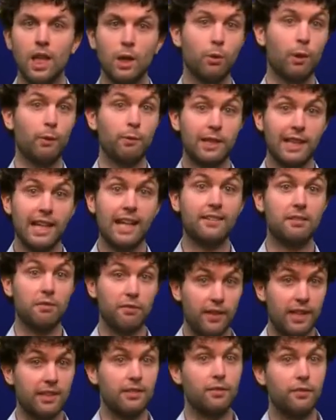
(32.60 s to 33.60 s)
We would like to
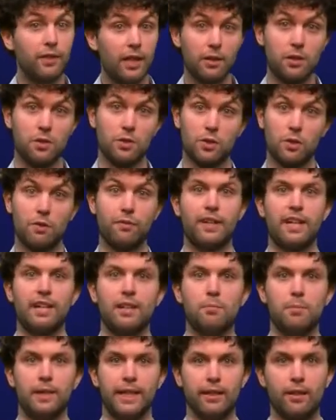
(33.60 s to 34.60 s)
find the values of a
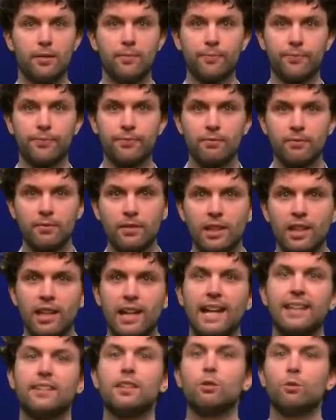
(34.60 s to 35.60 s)
and b,
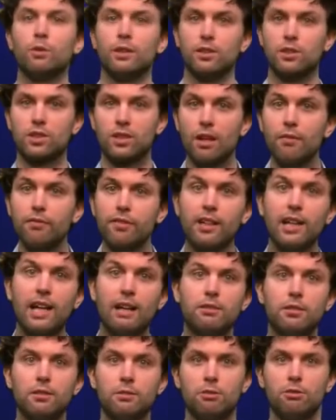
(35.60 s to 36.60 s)
and you will discover how
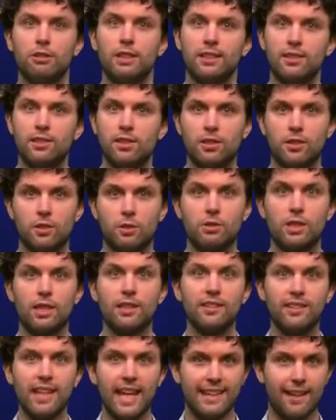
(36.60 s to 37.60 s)
to do this
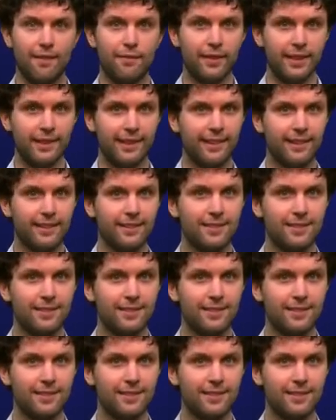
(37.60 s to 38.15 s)
using data fitting.